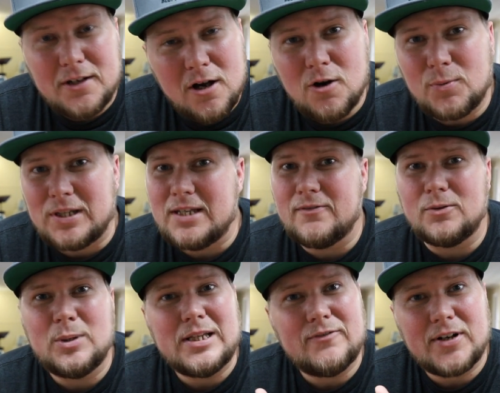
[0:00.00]
No, we live,
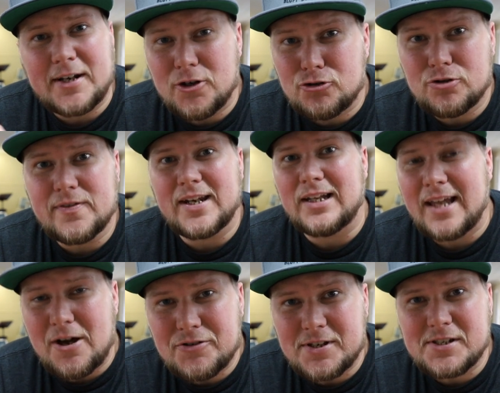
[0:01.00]
we live in a country that
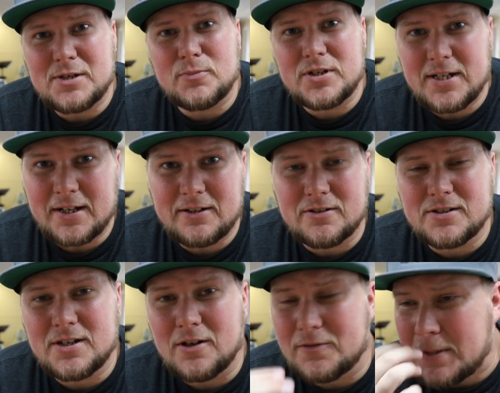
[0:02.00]
allows us to protect
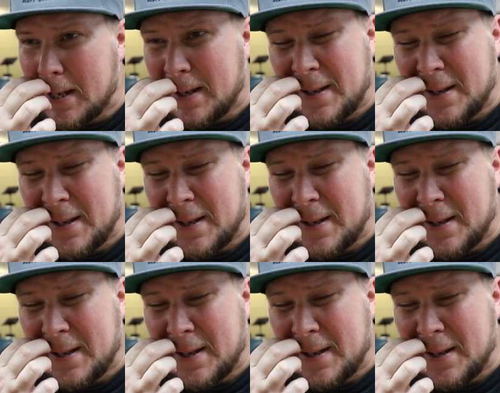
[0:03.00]
ourselves.